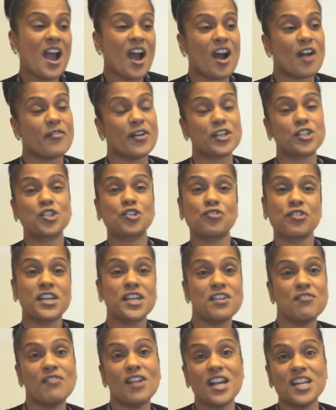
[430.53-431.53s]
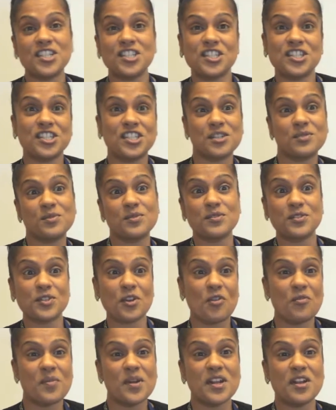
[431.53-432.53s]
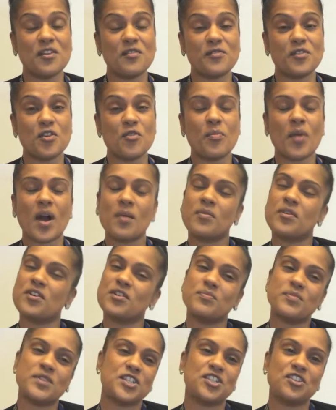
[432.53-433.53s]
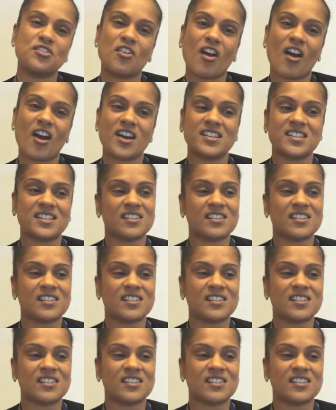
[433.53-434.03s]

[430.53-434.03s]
I've had tricky relationships with so many of you, but I'm going to miss you guys.